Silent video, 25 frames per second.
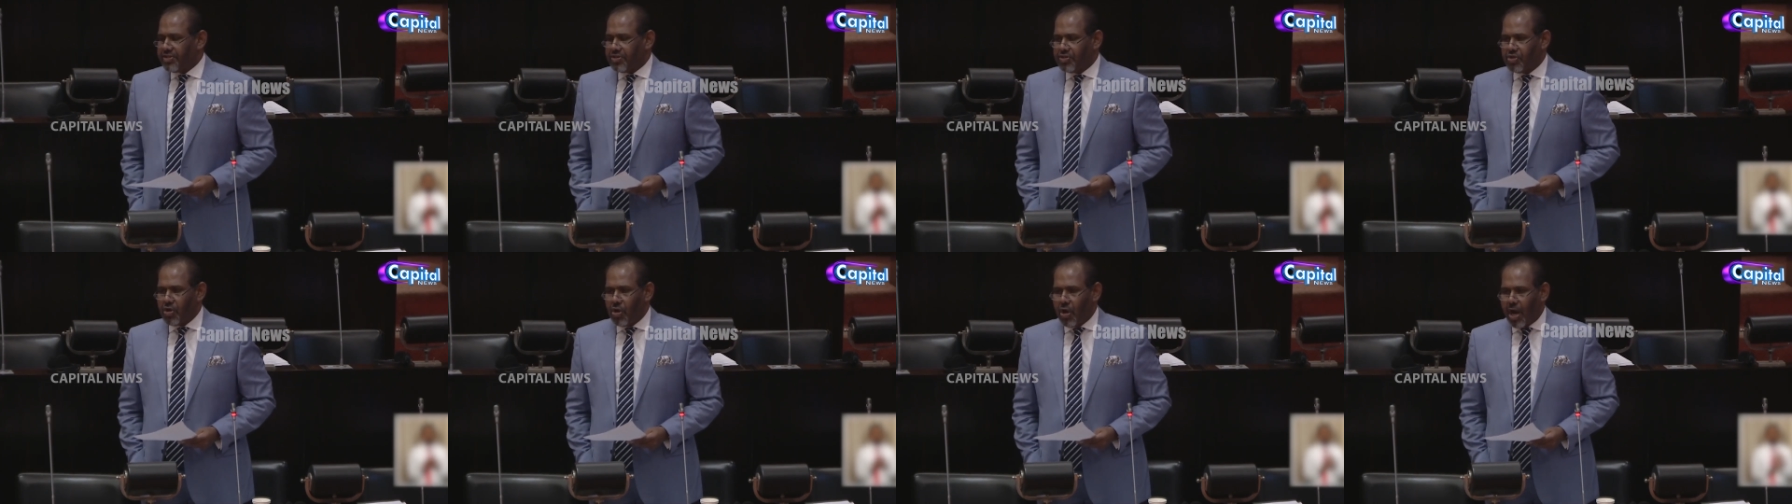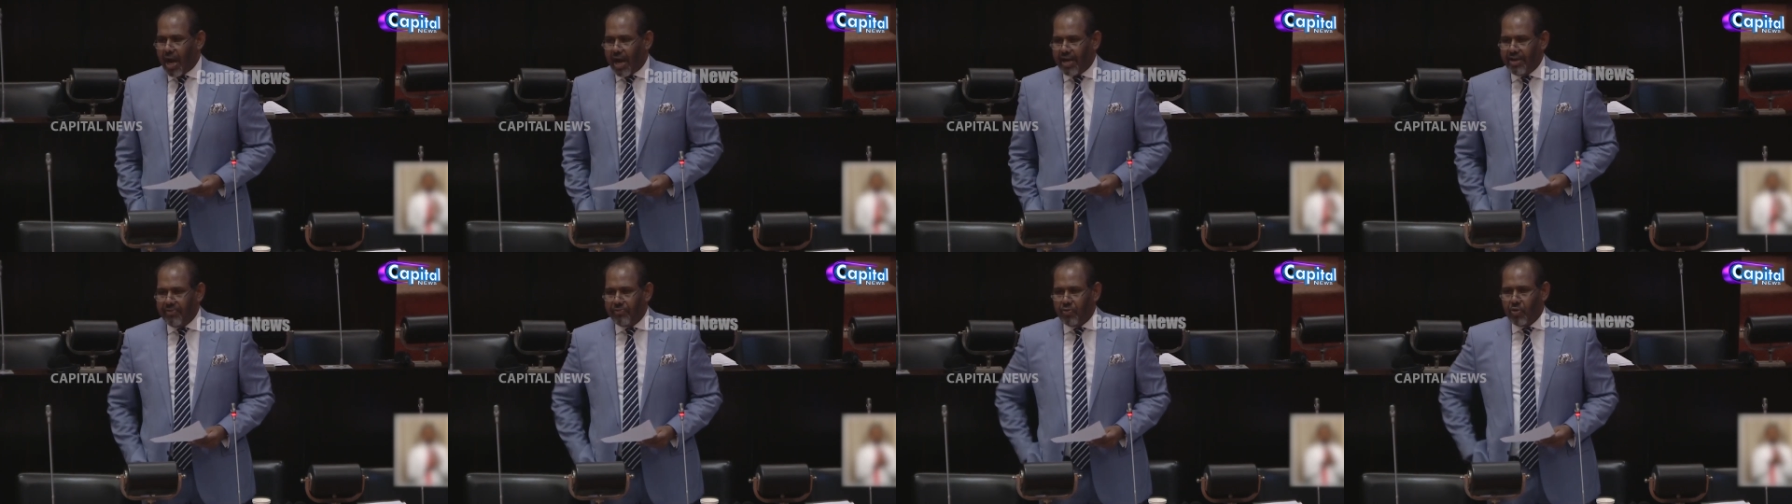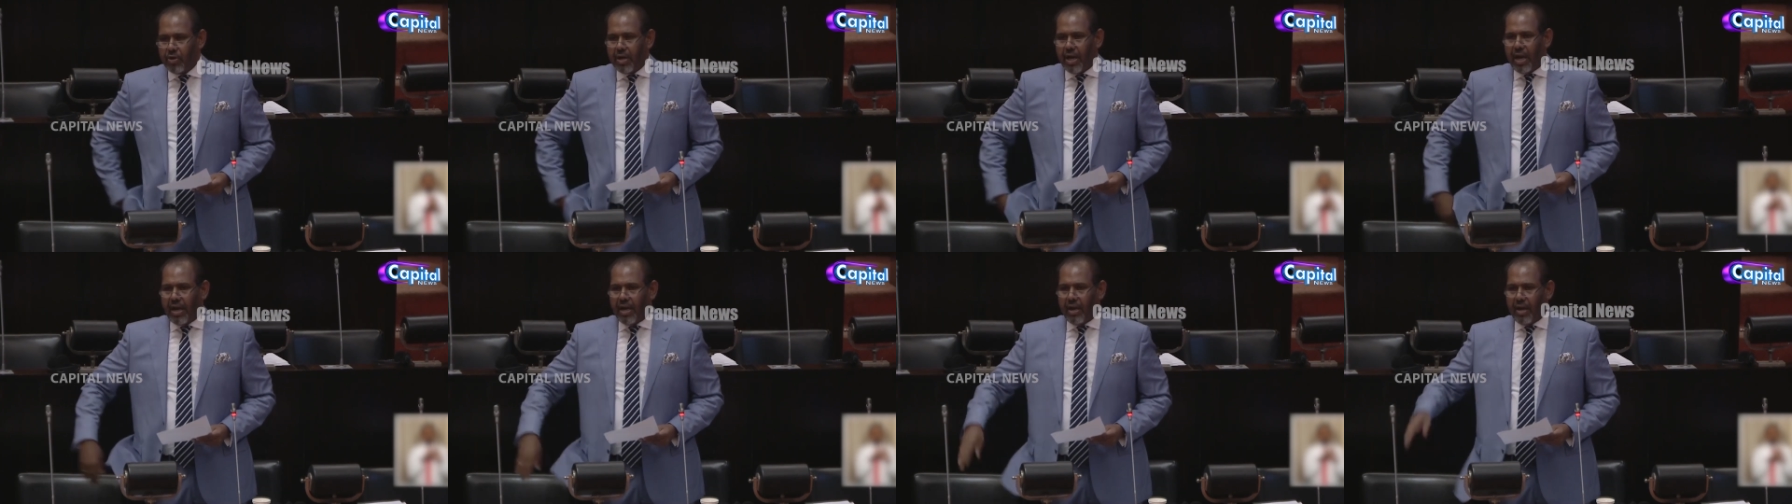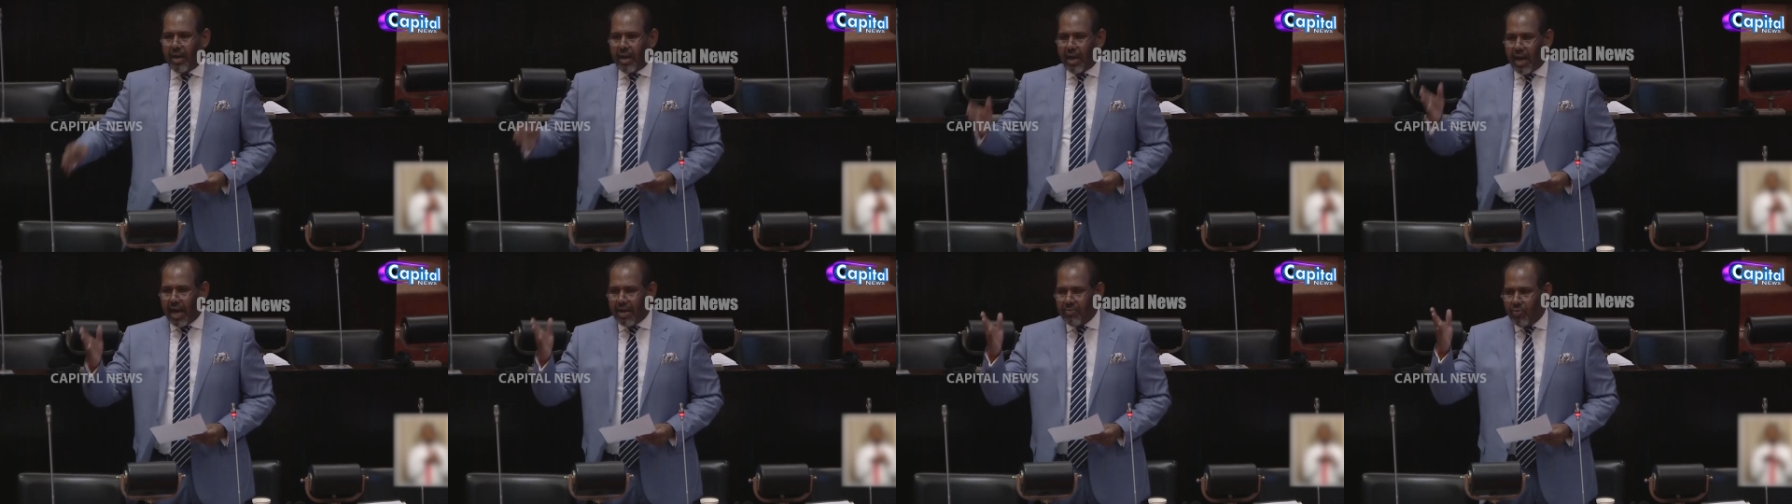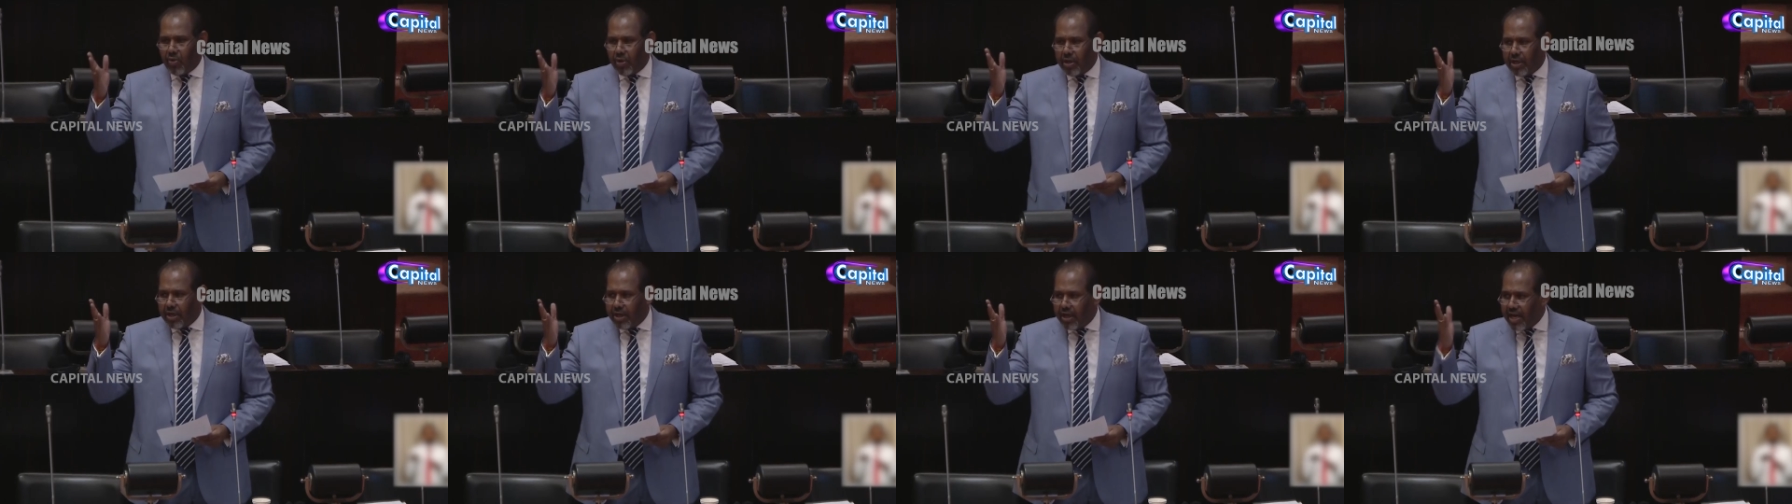So I
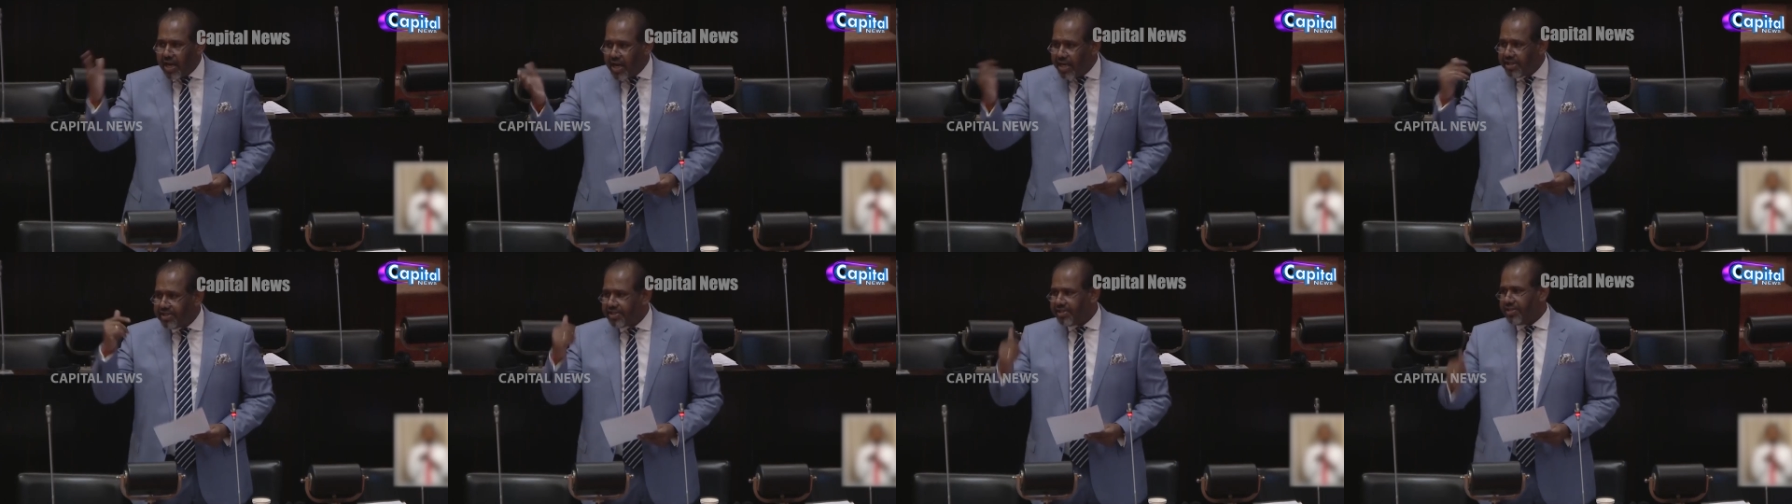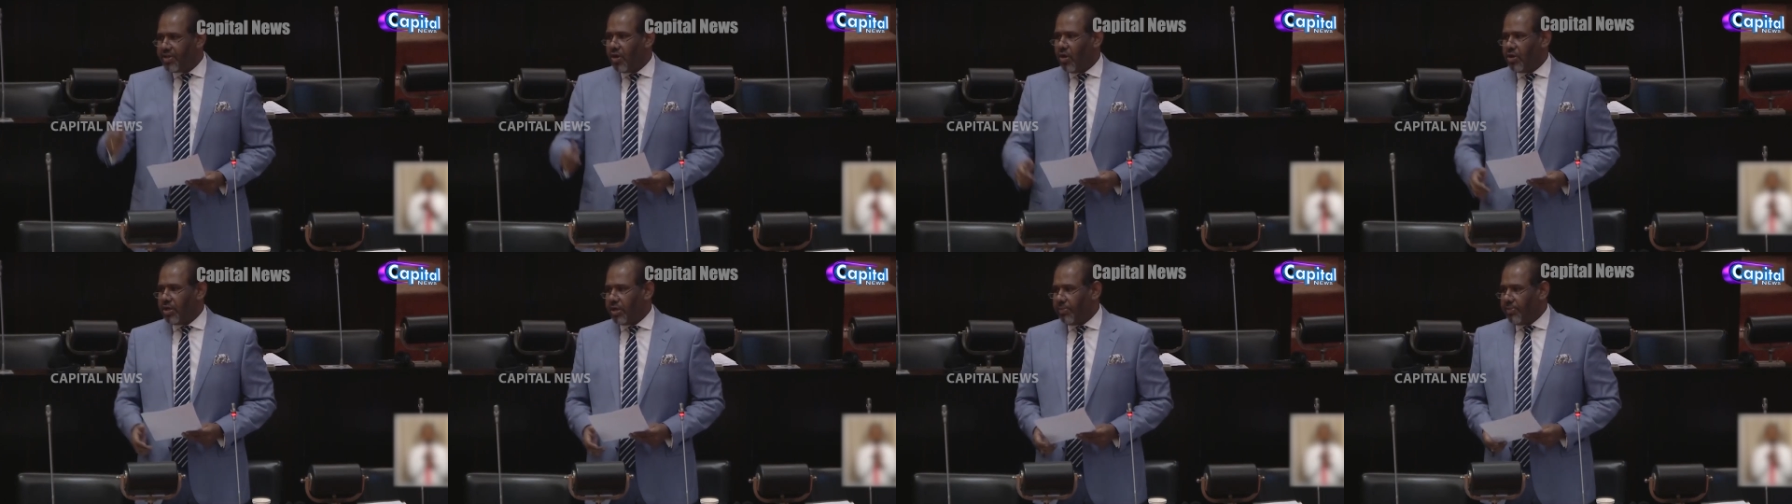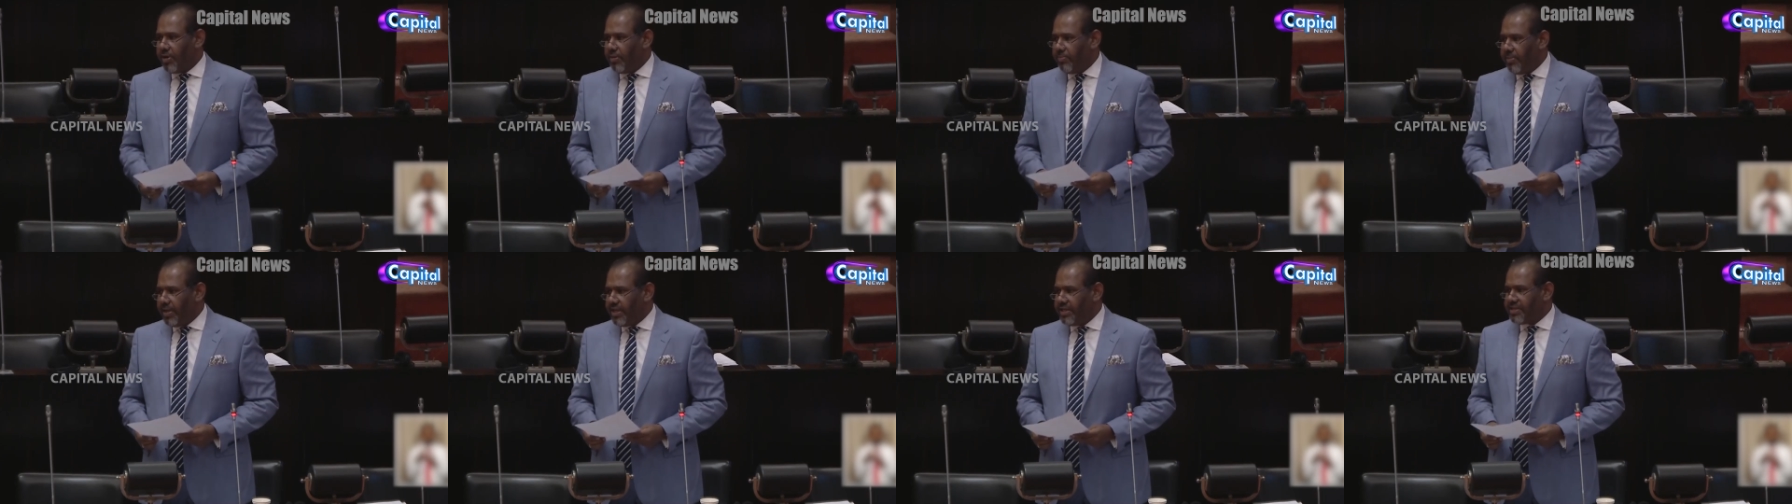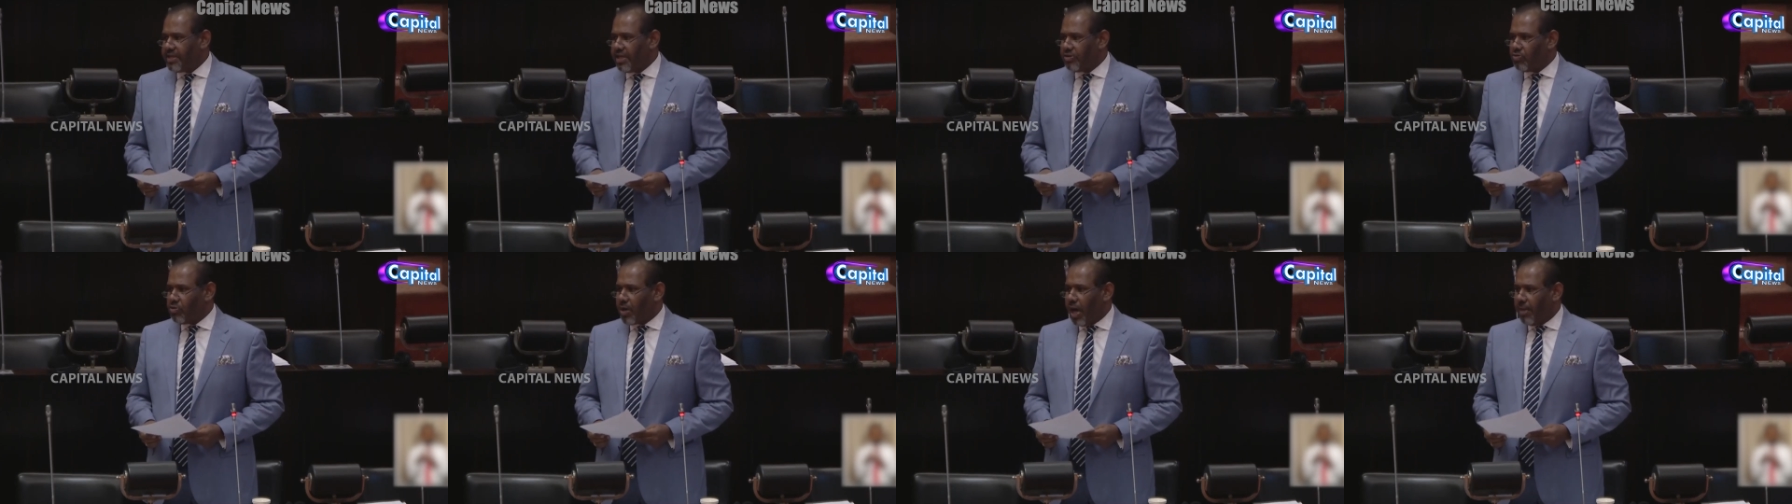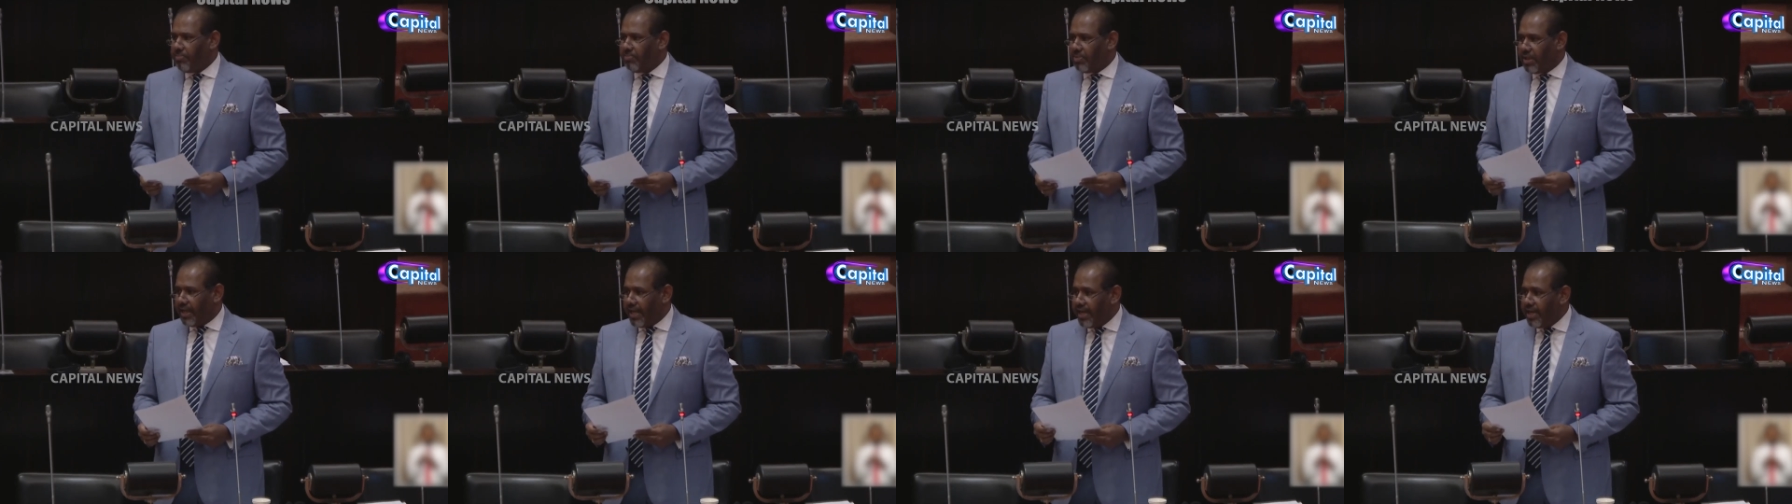would urge the Honourable Minister to
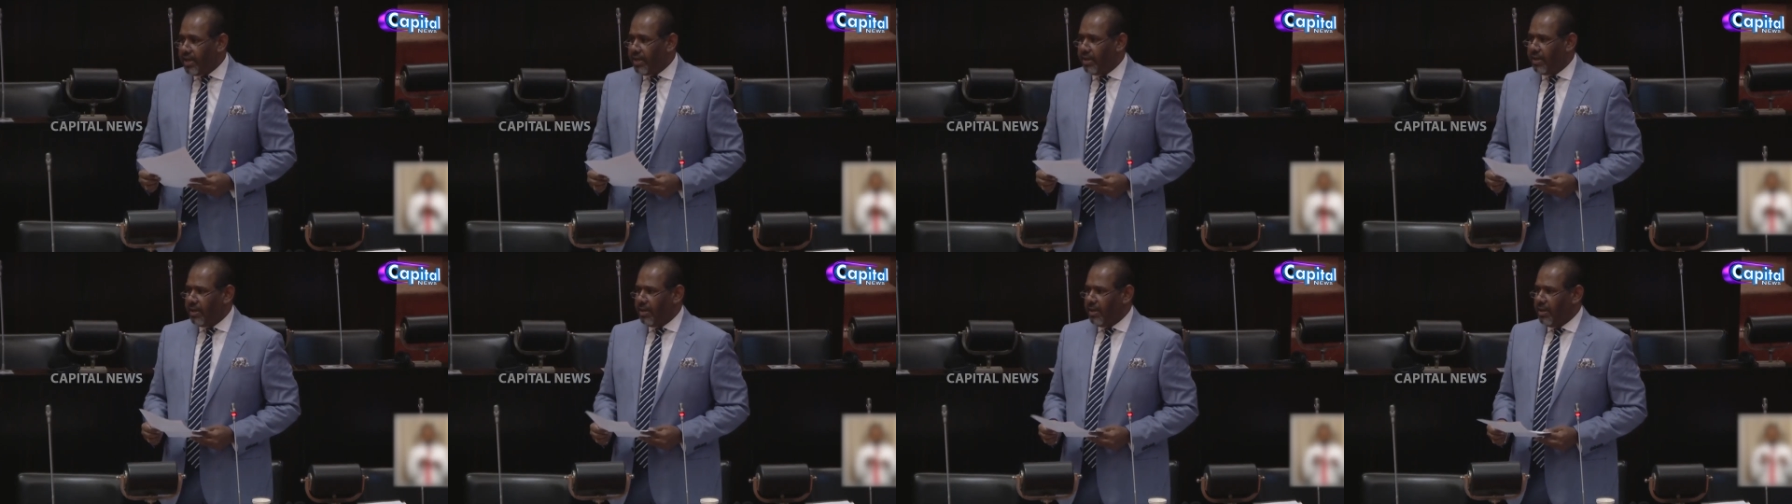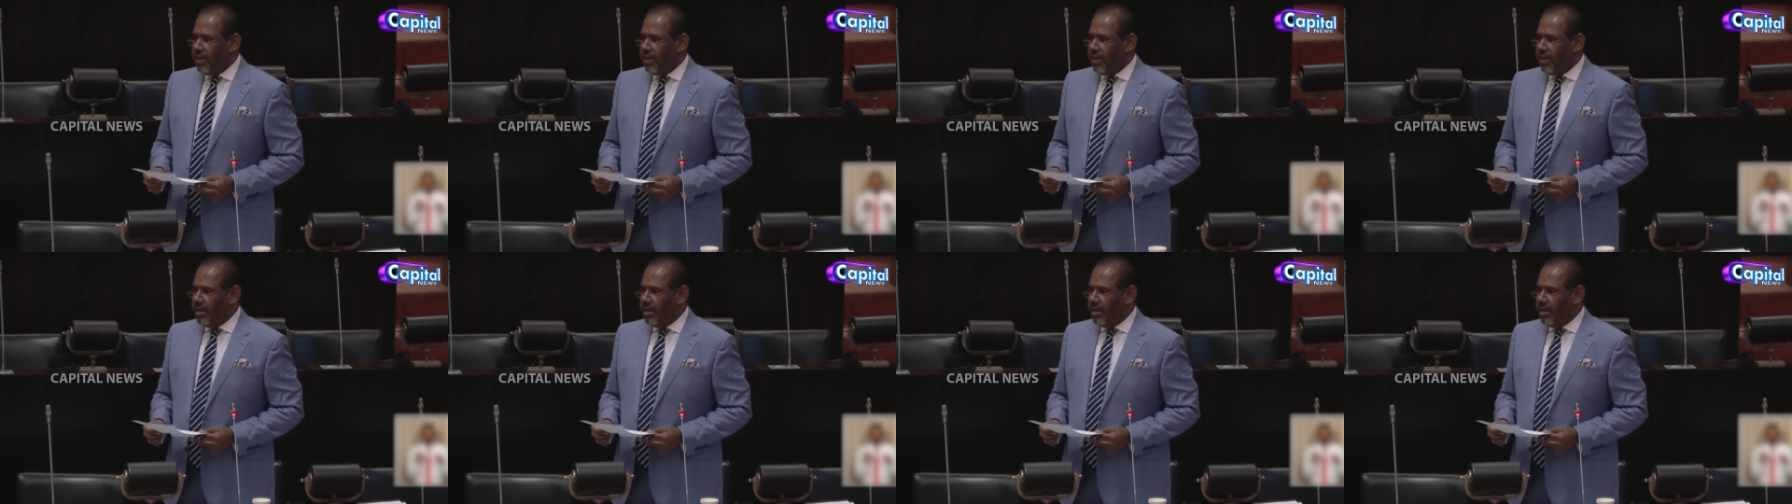come clean.